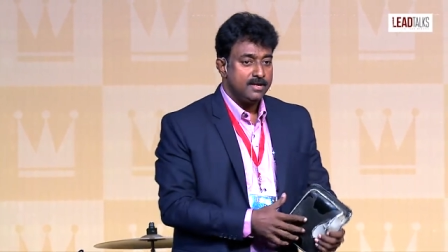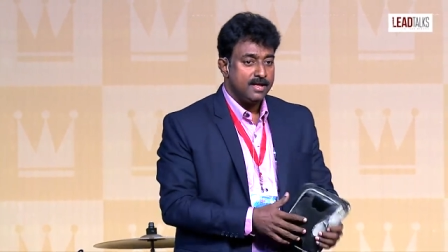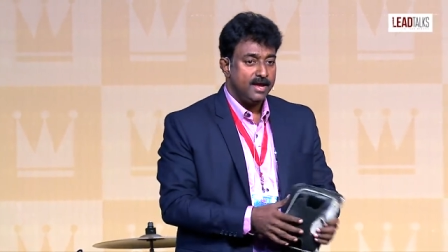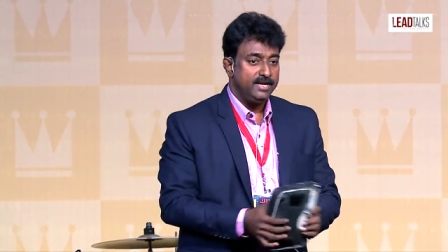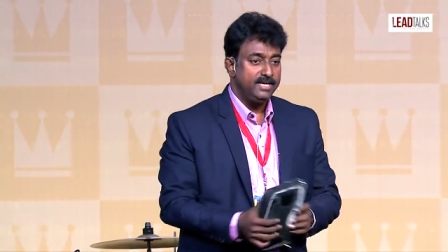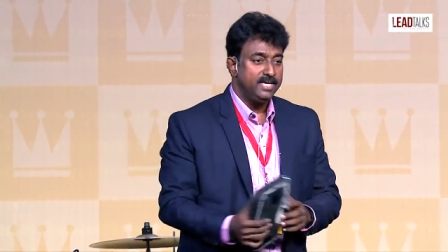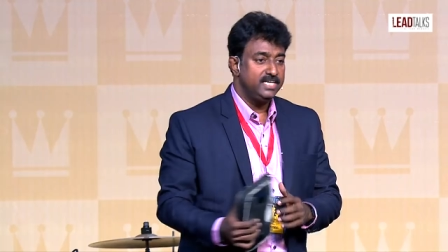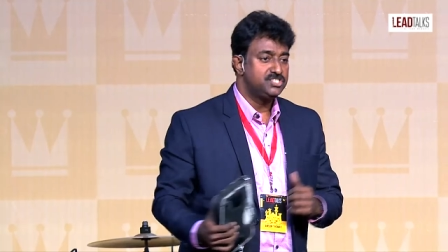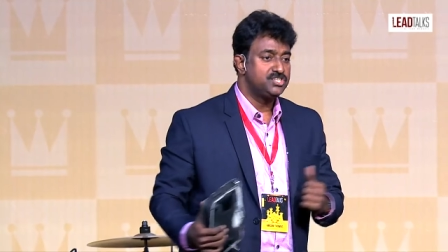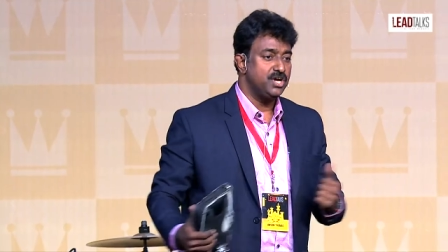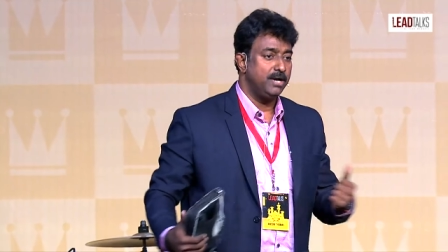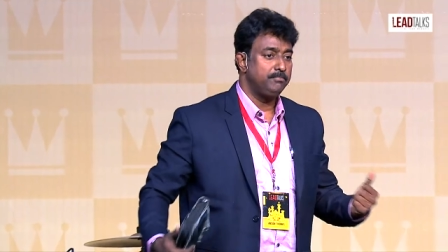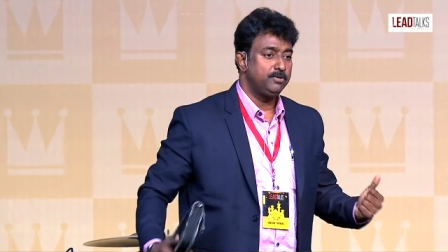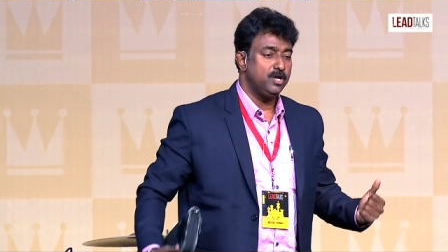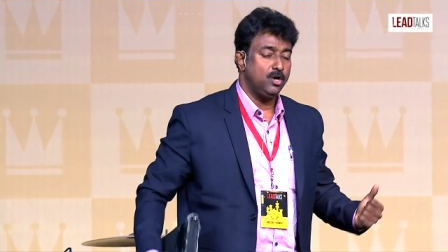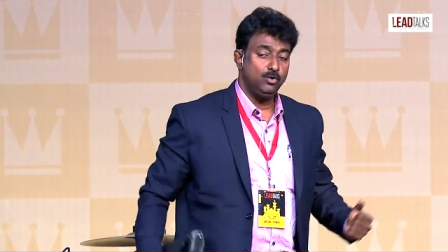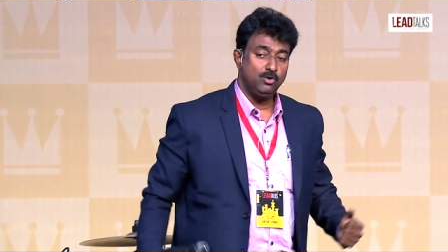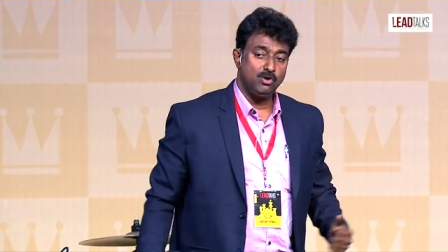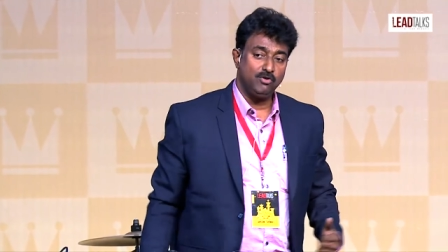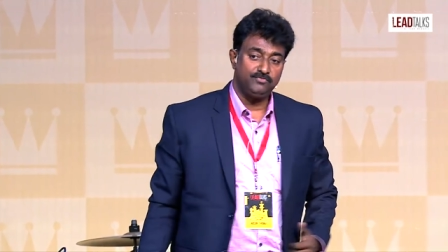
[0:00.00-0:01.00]
And I jumped
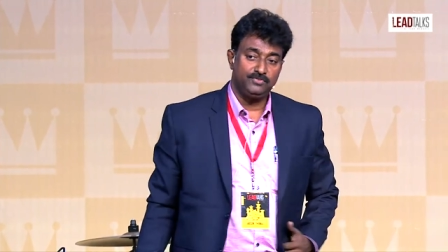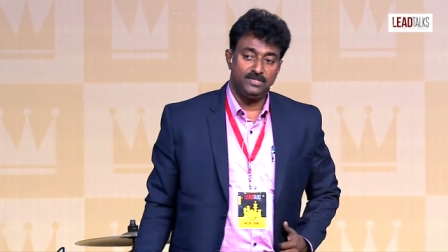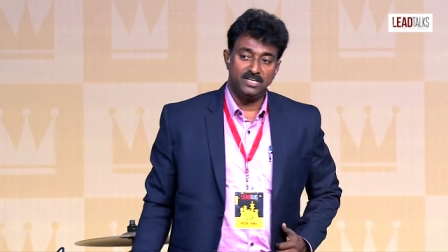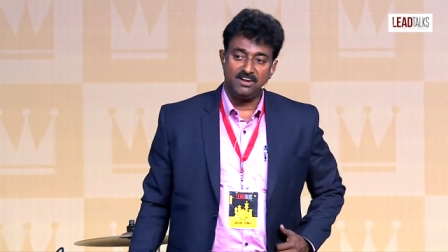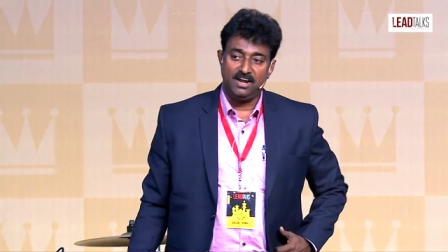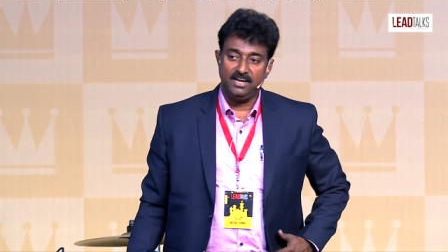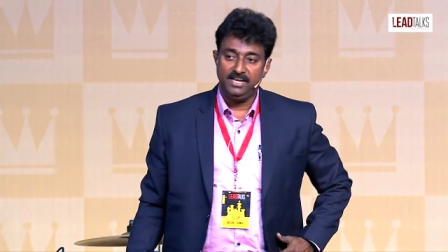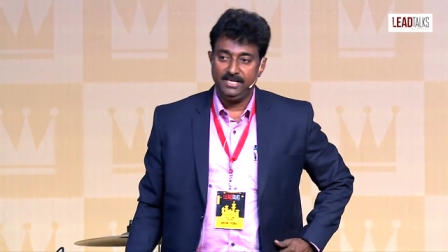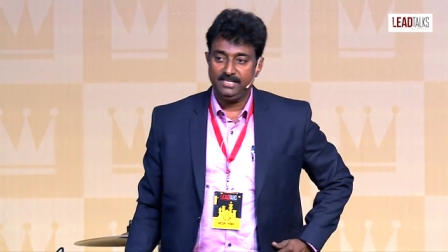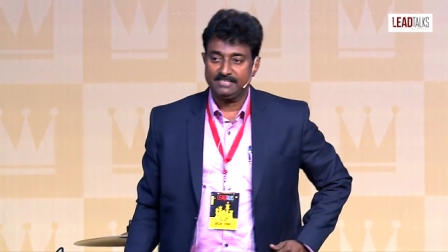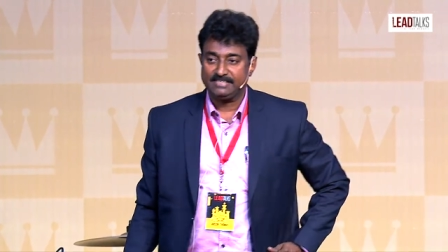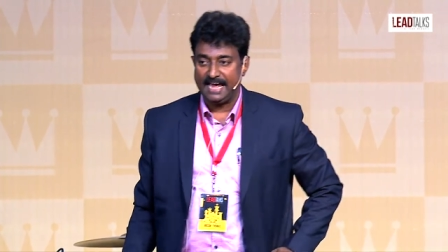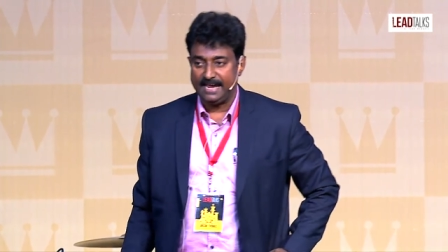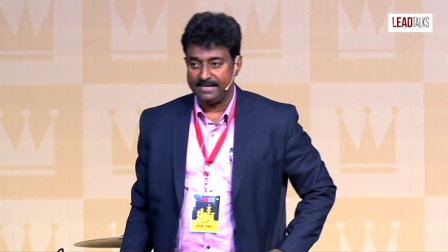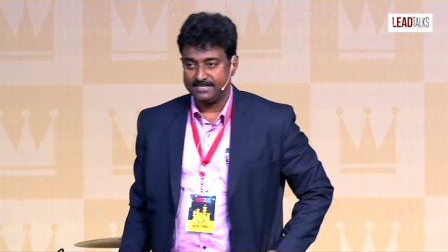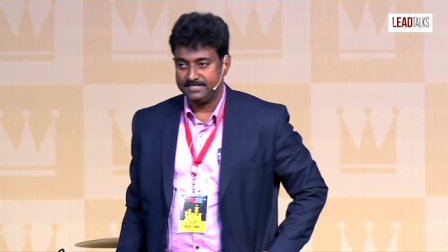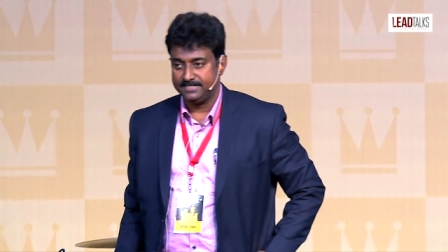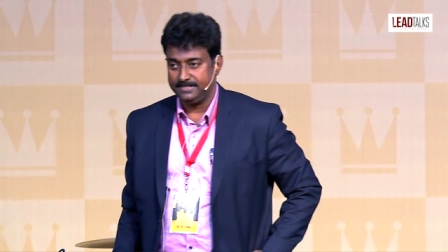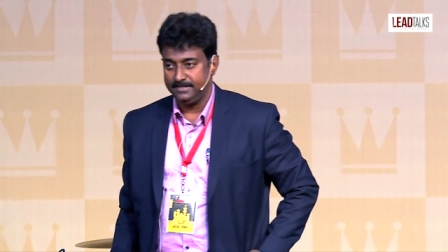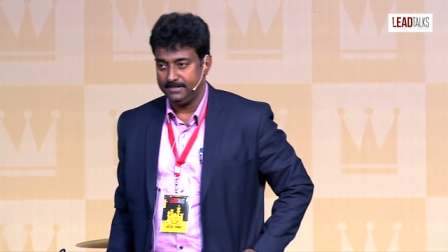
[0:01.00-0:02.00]
out of the running
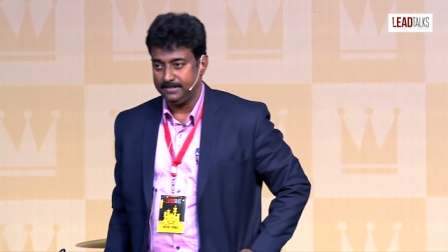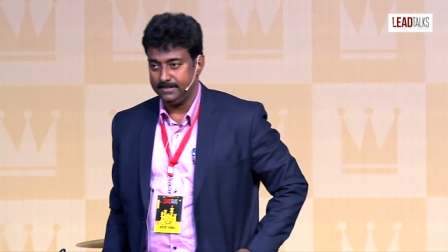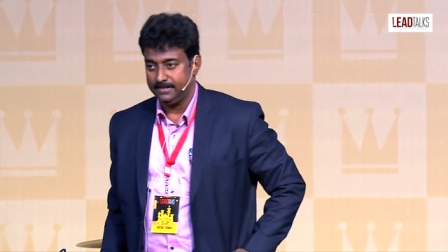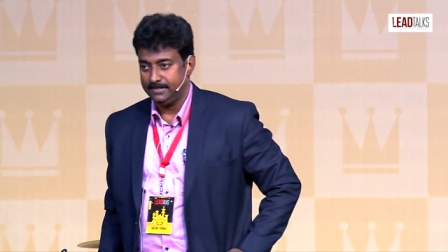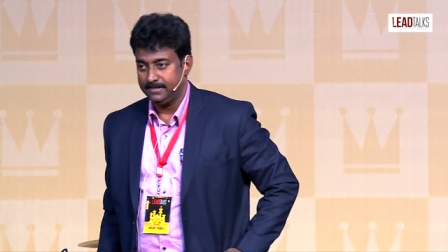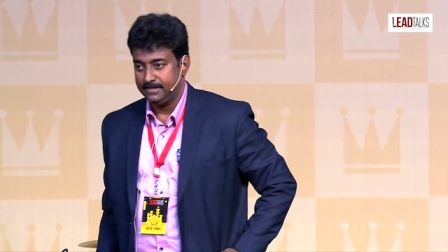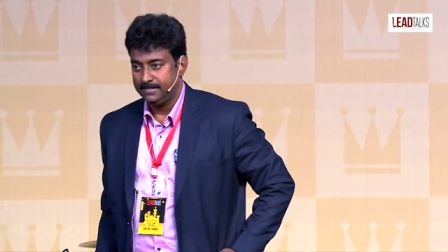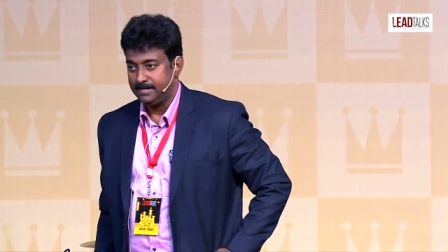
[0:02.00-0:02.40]
taxi.